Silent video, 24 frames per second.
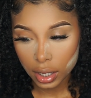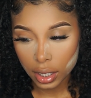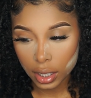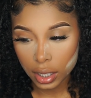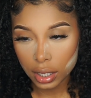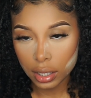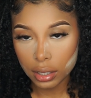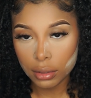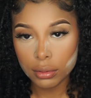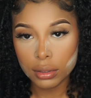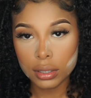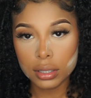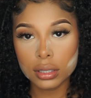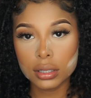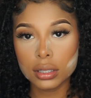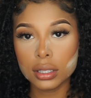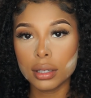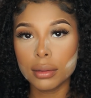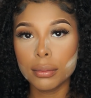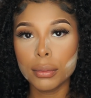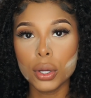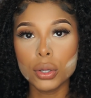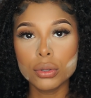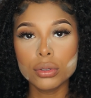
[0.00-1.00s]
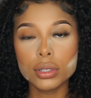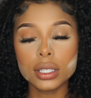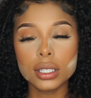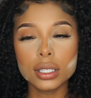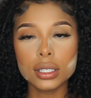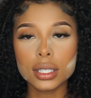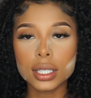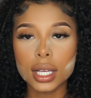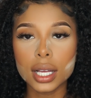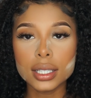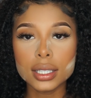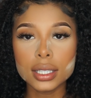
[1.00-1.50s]
It was the most
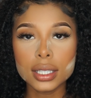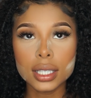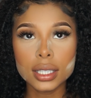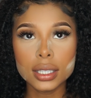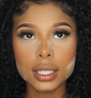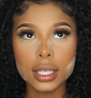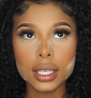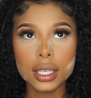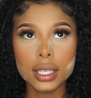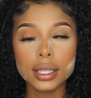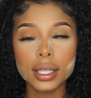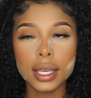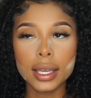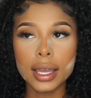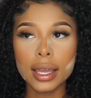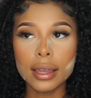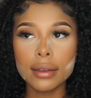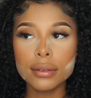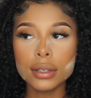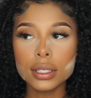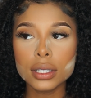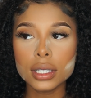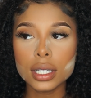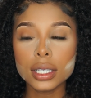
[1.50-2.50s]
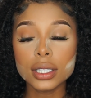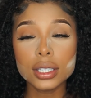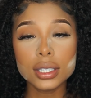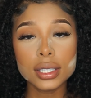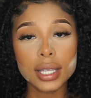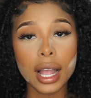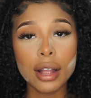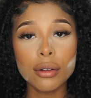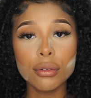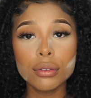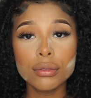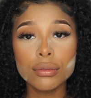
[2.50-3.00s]
disgusting thing. They gave us a
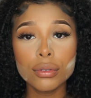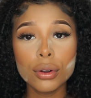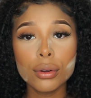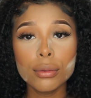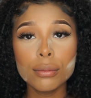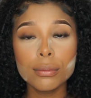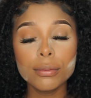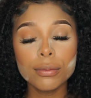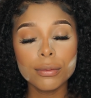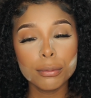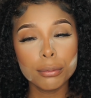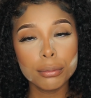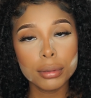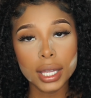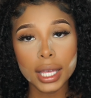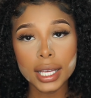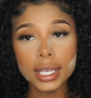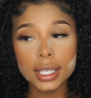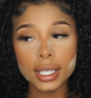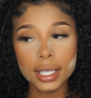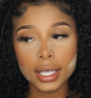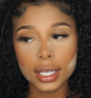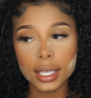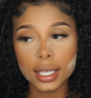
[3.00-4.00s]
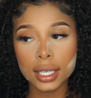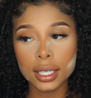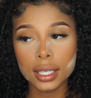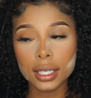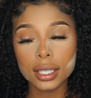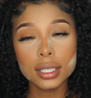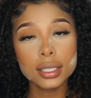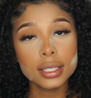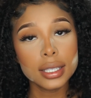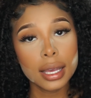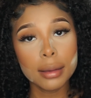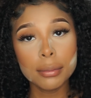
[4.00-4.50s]
styrofoam blanket.
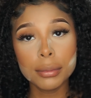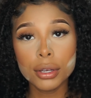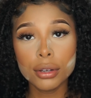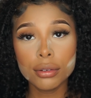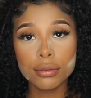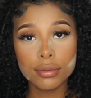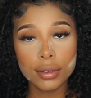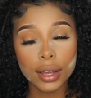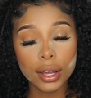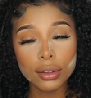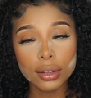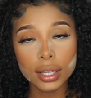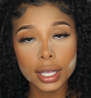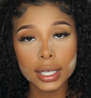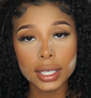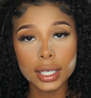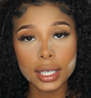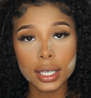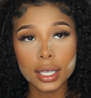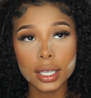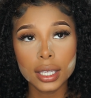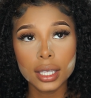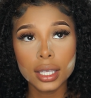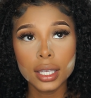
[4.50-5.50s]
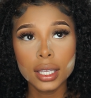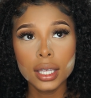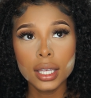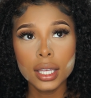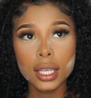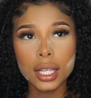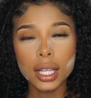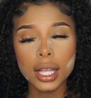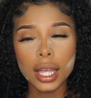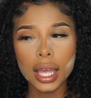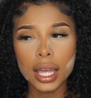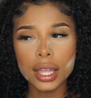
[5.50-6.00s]
It damn near felt like it.
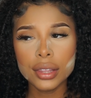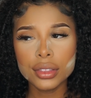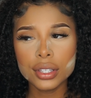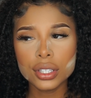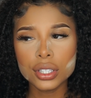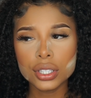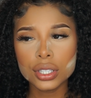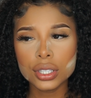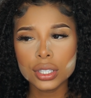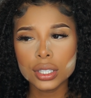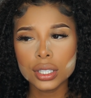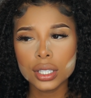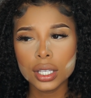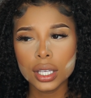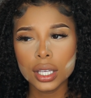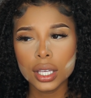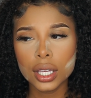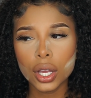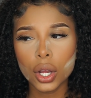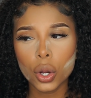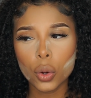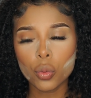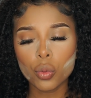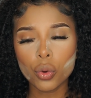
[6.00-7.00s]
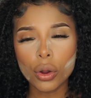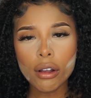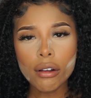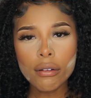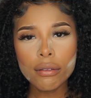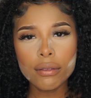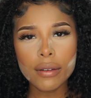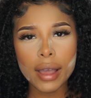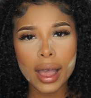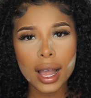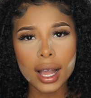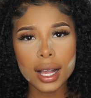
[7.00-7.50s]
And this
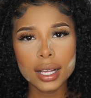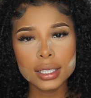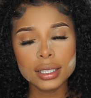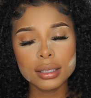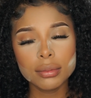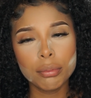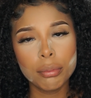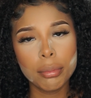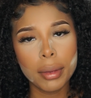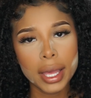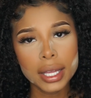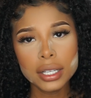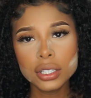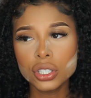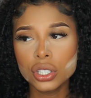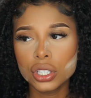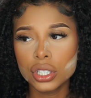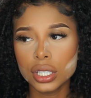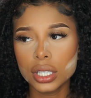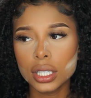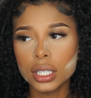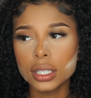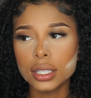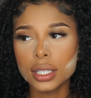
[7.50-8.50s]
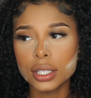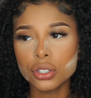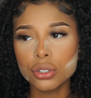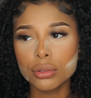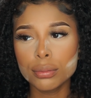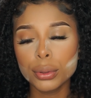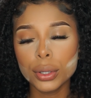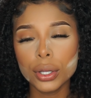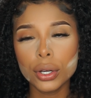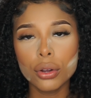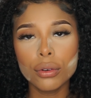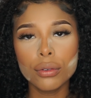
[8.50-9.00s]
rough ass bed sheet that
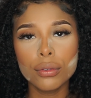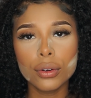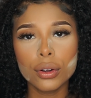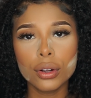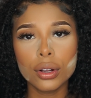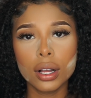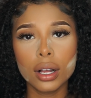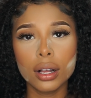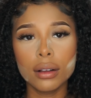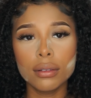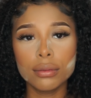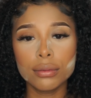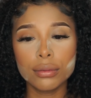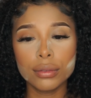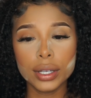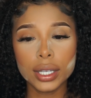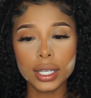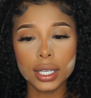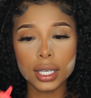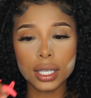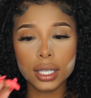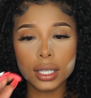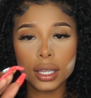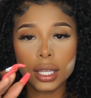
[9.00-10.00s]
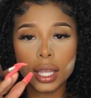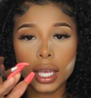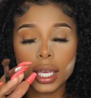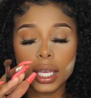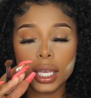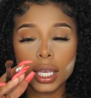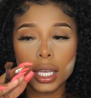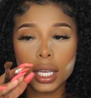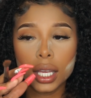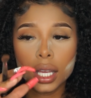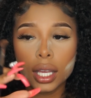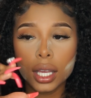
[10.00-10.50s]
you put over a freaking like